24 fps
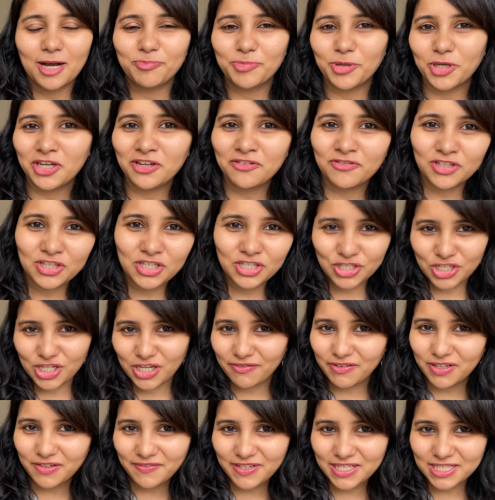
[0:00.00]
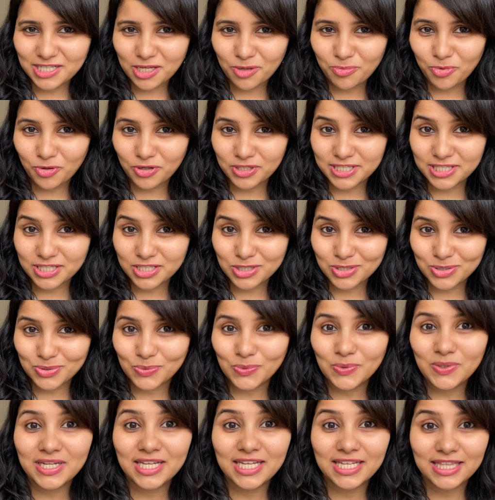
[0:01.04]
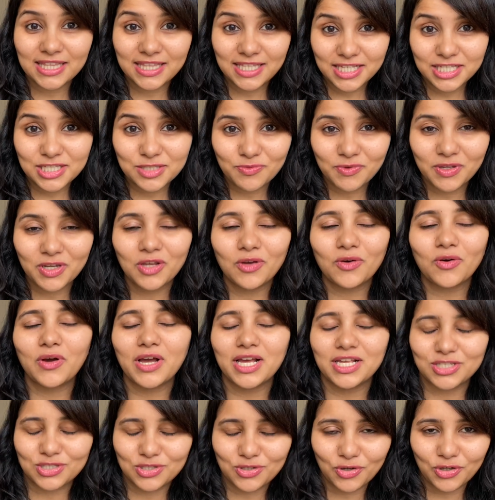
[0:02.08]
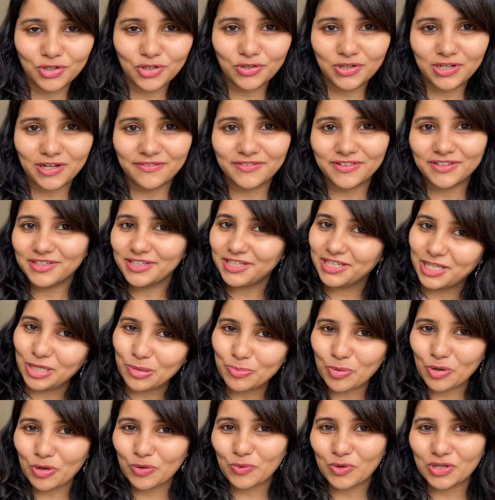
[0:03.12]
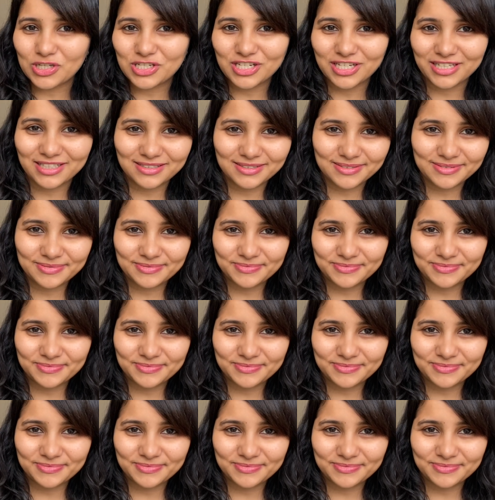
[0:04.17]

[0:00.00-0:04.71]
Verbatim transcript: Appearing for the J1 visa process soon, this video has got you covered. Keep on watching.